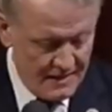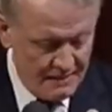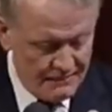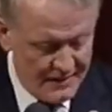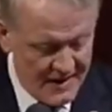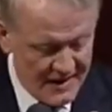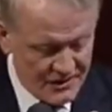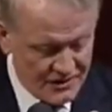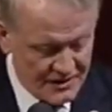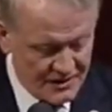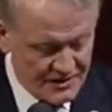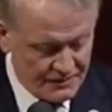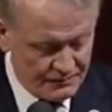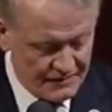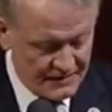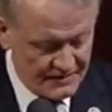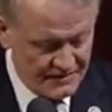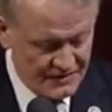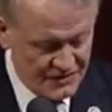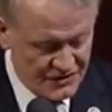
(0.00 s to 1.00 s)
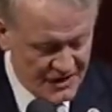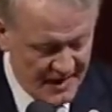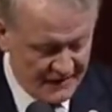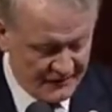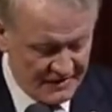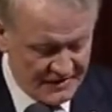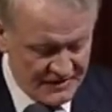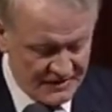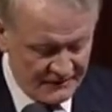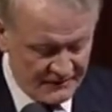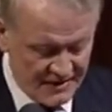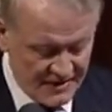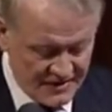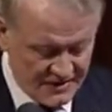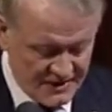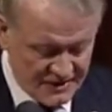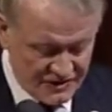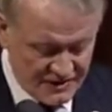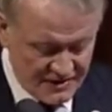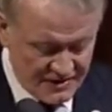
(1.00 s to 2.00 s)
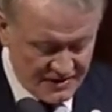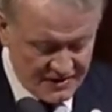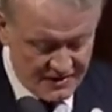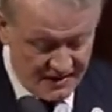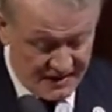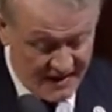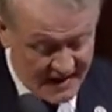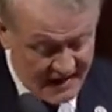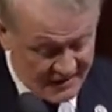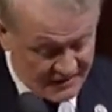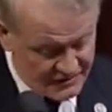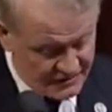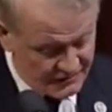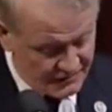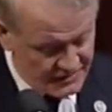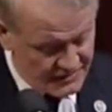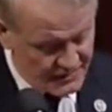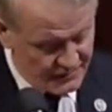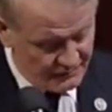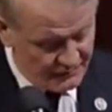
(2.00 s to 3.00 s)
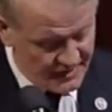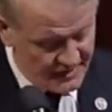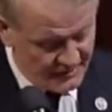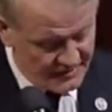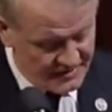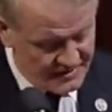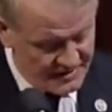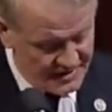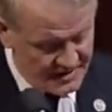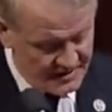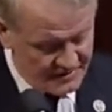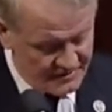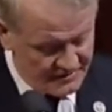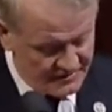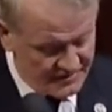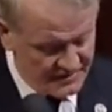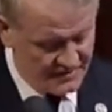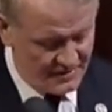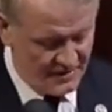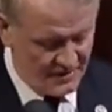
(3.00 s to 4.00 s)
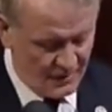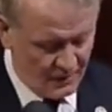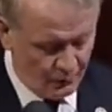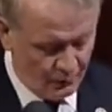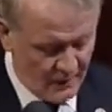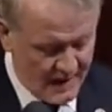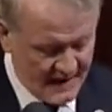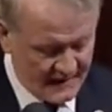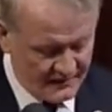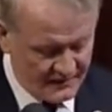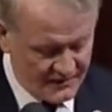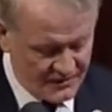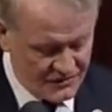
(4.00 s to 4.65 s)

Patients with degenerative conditions, cancers, and rare diseases await the